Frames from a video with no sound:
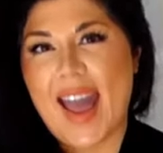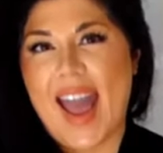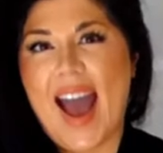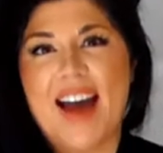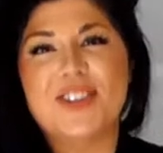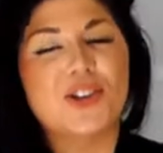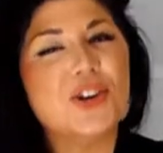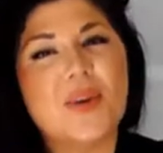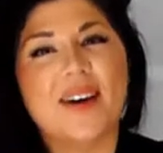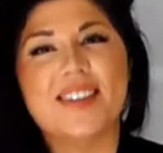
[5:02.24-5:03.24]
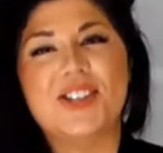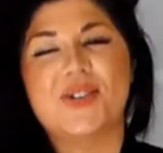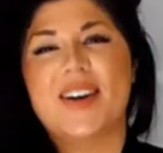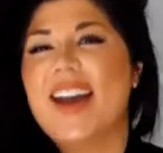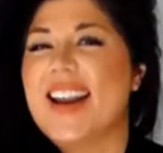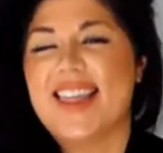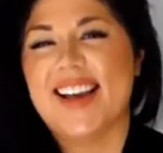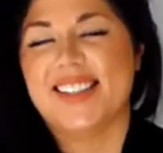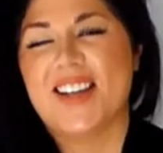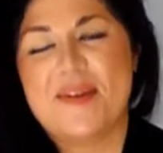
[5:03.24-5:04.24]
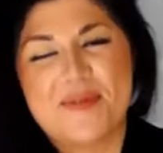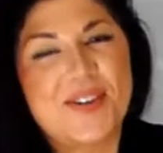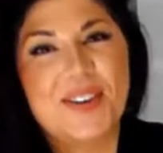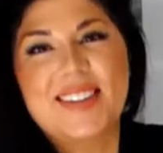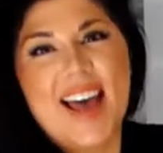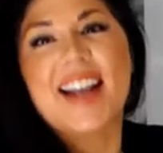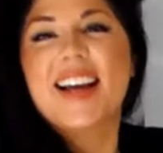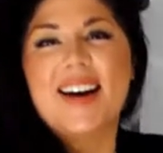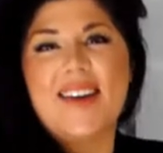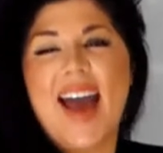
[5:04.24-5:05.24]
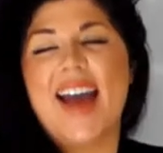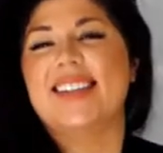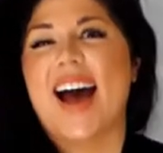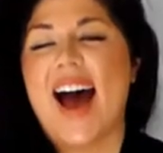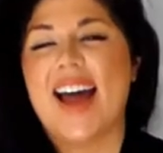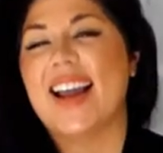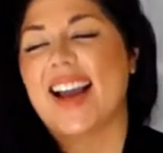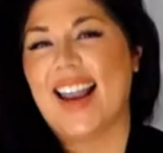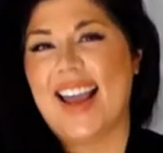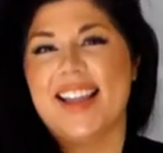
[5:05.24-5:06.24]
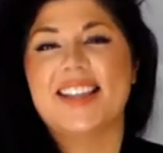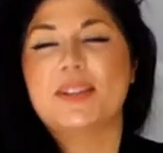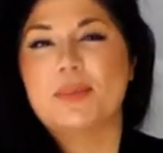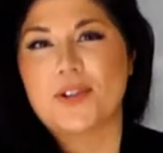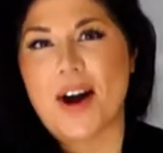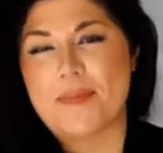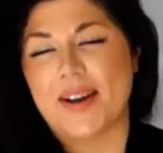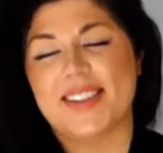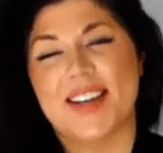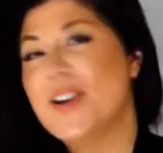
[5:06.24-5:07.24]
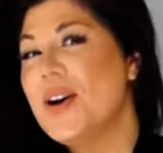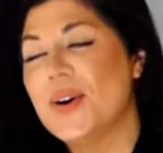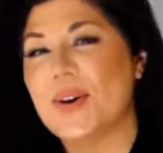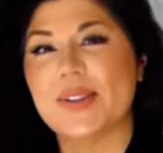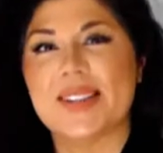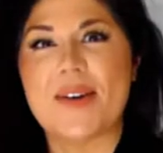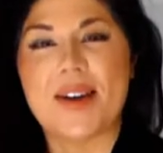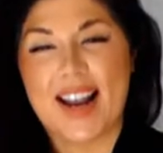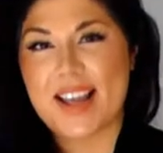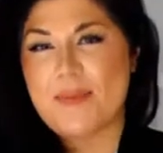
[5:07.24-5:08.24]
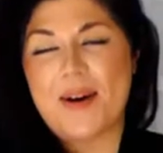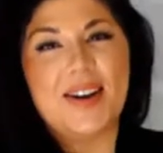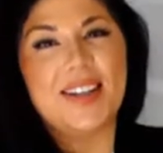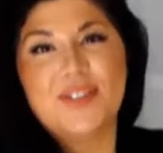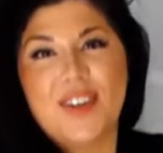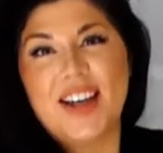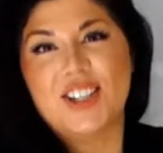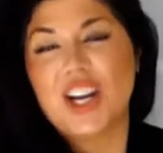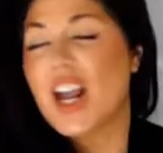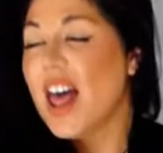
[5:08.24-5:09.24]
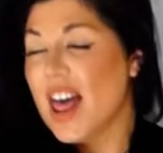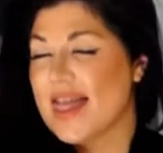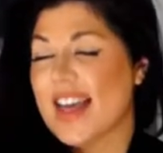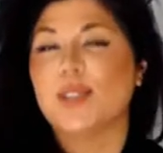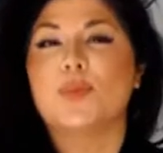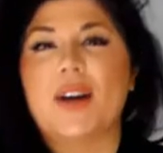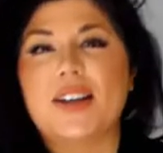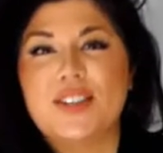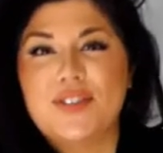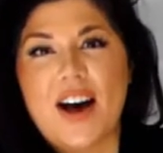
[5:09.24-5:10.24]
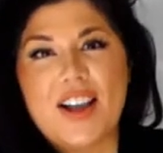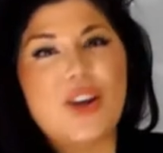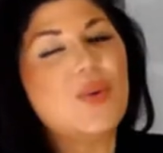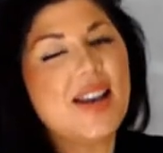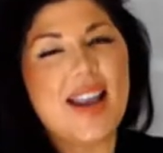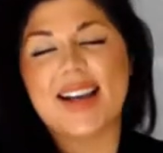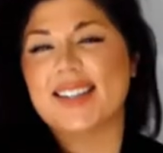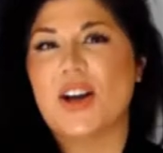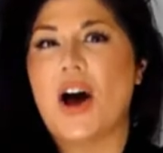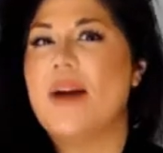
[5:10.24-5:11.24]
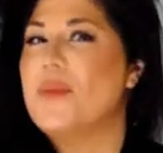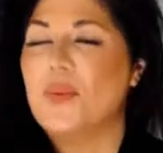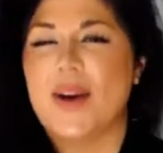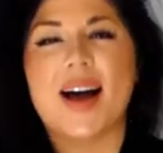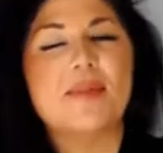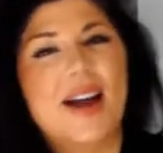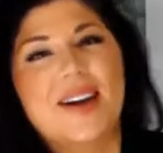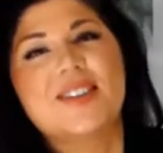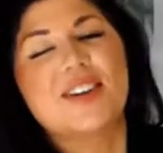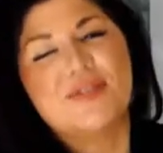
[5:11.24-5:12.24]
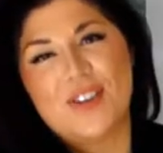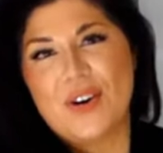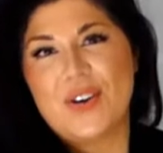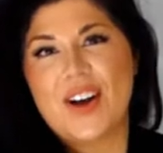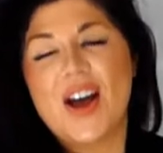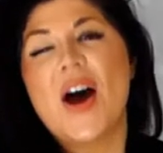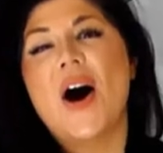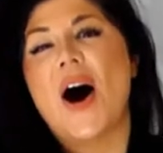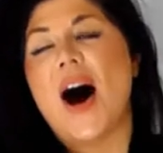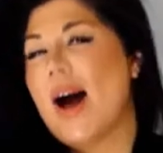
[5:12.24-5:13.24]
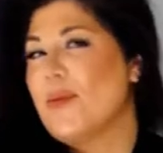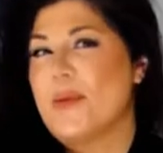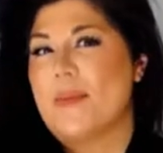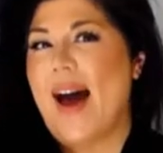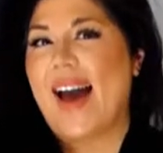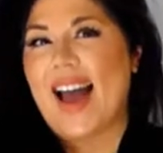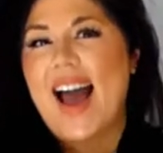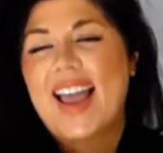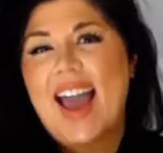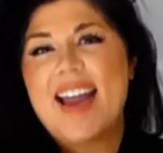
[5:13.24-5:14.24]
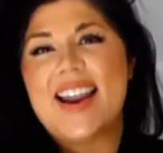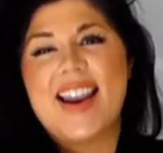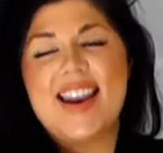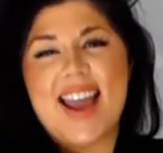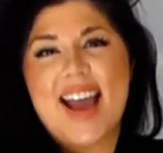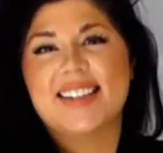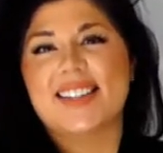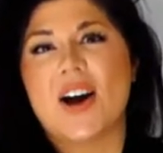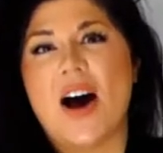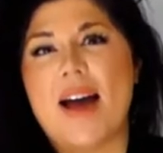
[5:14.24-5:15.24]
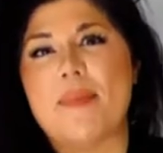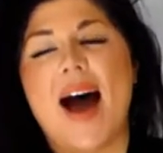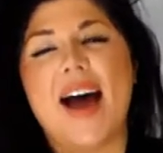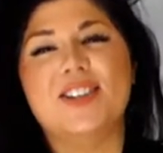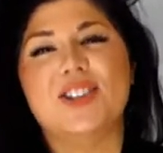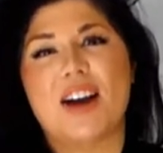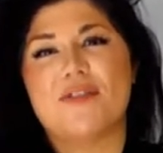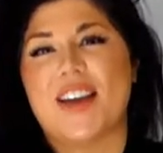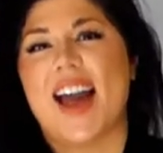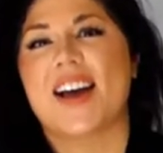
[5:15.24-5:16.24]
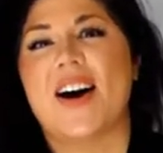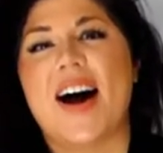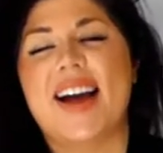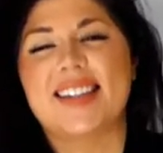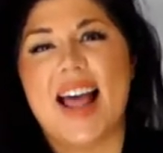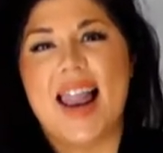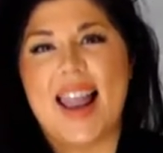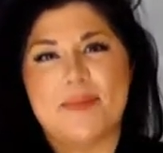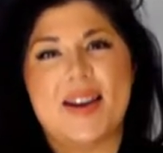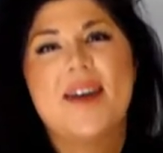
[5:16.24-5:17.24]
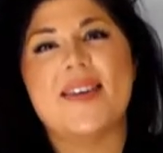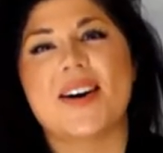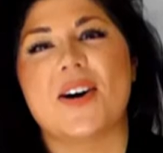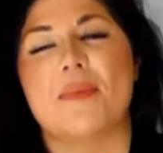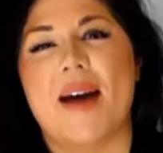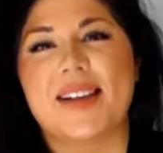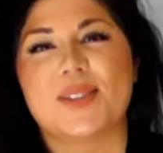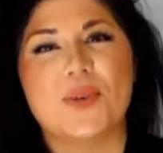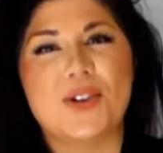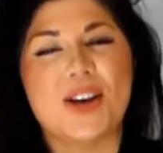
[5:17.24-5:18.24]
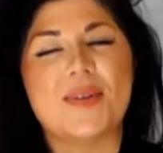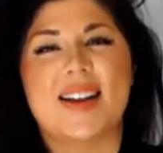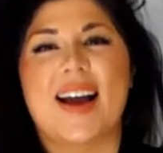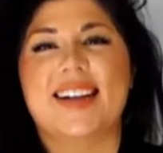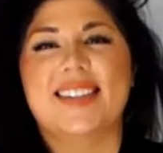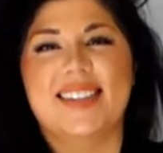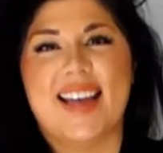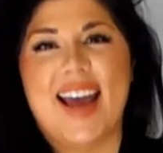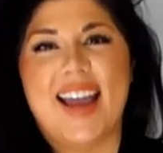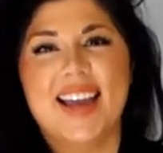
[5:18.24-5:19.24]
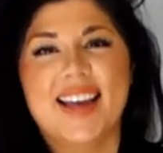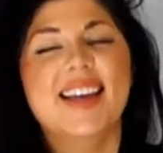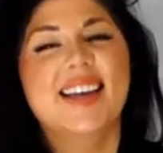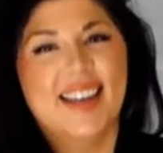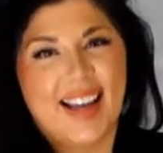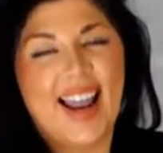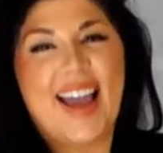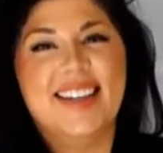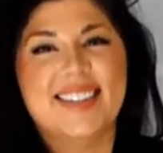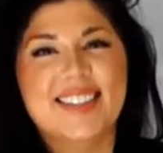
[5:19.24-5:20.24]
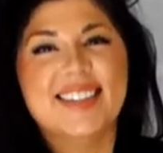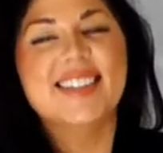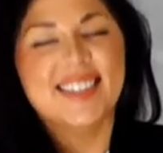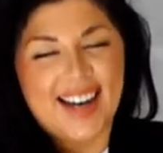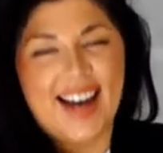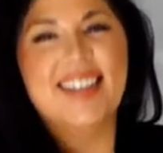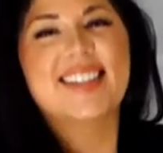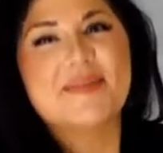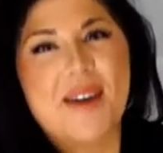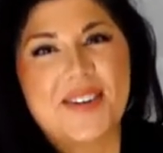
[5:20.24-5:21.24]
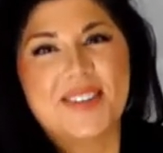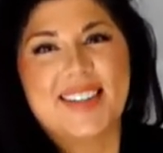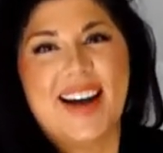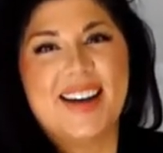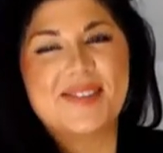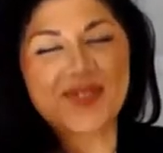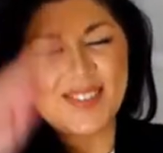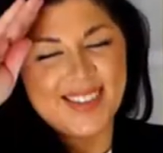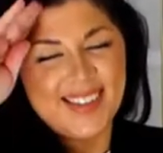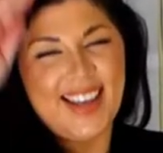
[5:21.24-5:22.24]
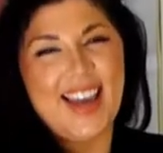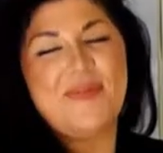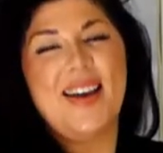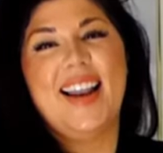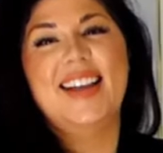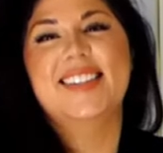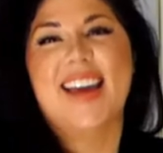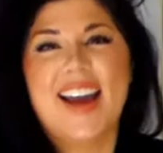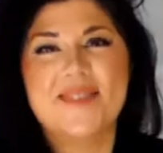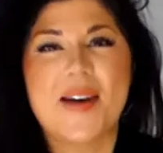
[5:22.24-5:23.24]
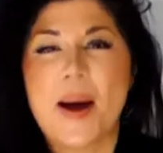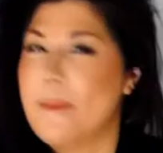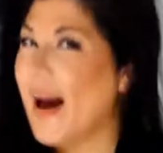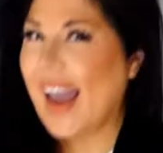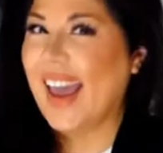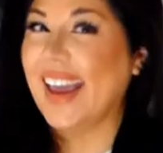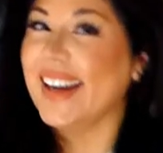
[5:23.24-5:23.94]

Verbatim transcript: here and you are enjoying this type of content, go ahead and click the subscribe button. Also click the bell notification. This will notify you next time we upload a vlog. I will be back again next time and don't forget guys, let me know in the comments what you would like to see cleaned under the microscope. Keep it clean team. Bye.